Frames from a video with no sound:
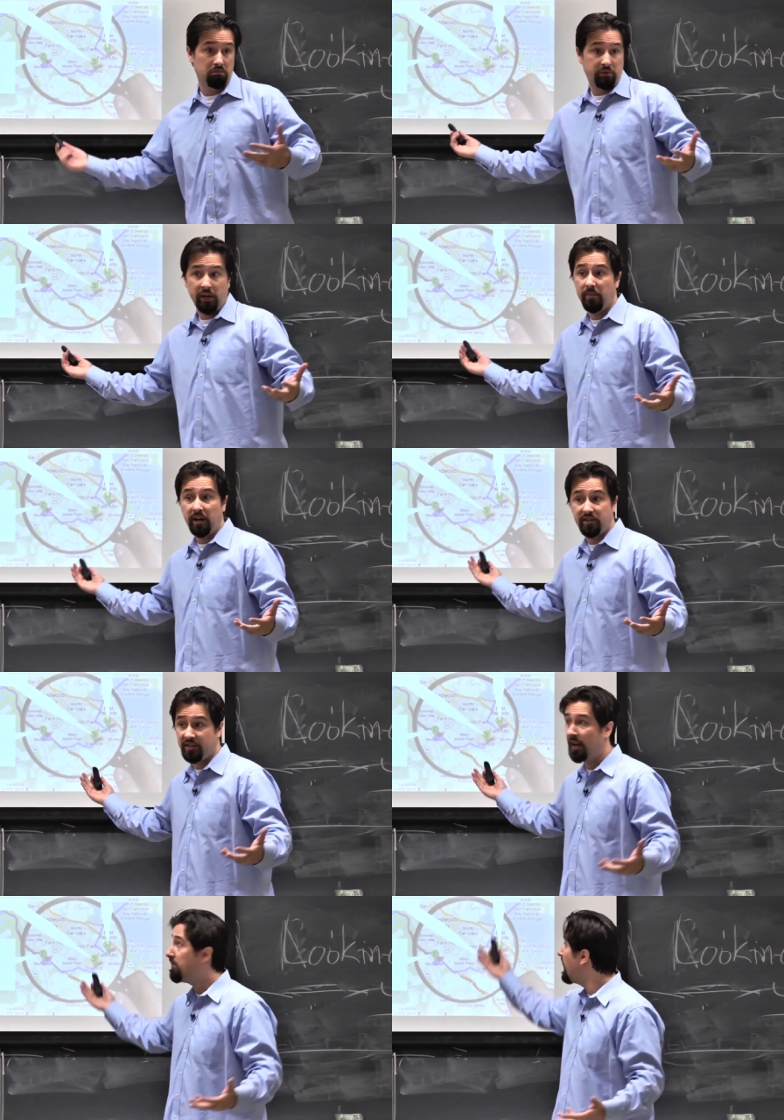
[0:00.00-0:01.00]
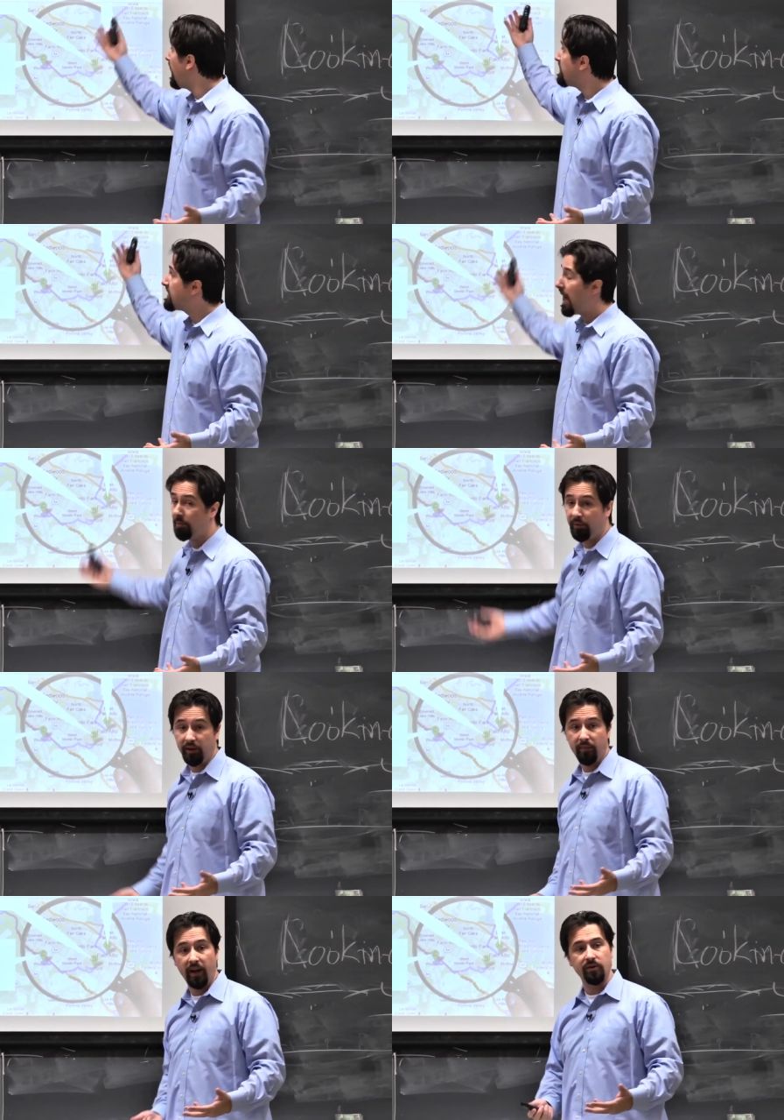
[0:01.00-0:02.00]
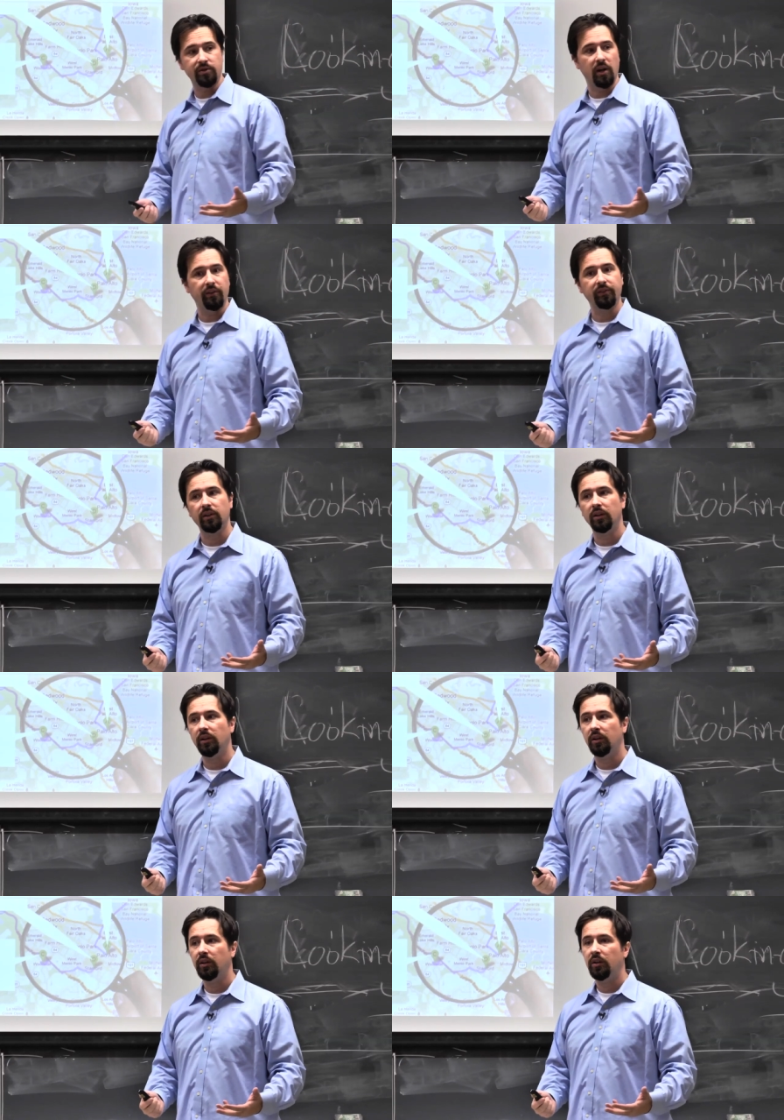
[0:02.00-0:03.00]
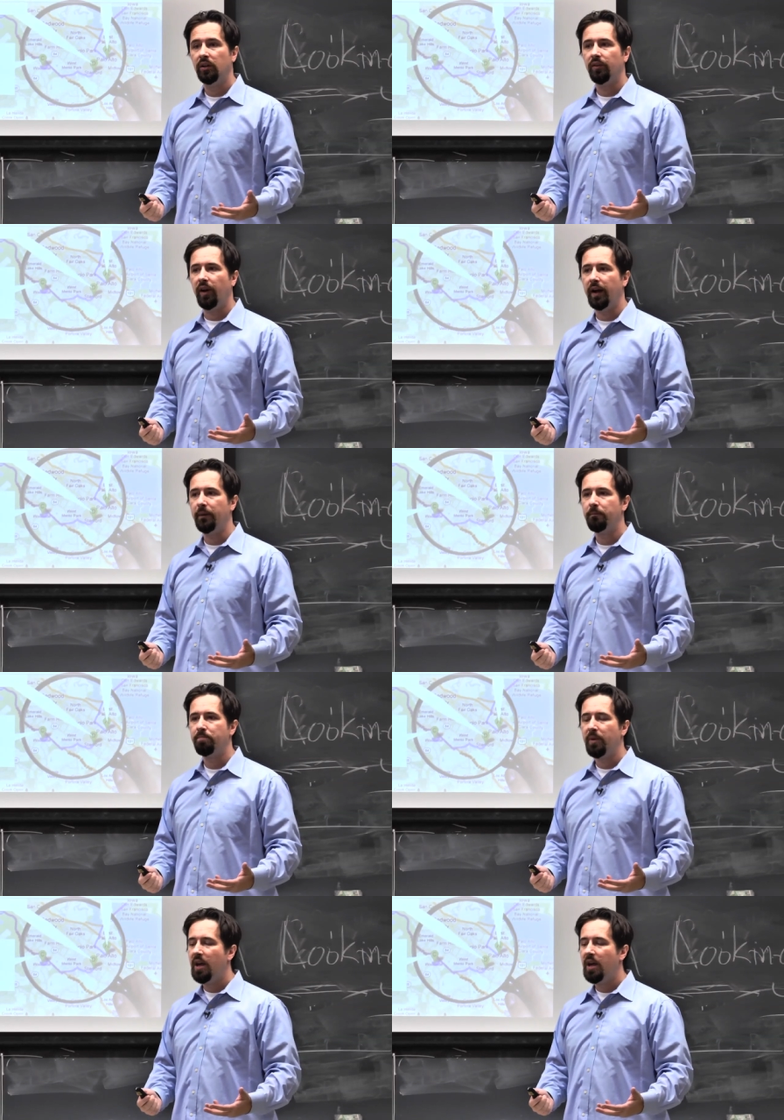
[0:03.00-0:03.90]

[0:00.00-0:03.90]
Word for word: pretty much same time as Apple and Microsoft, right?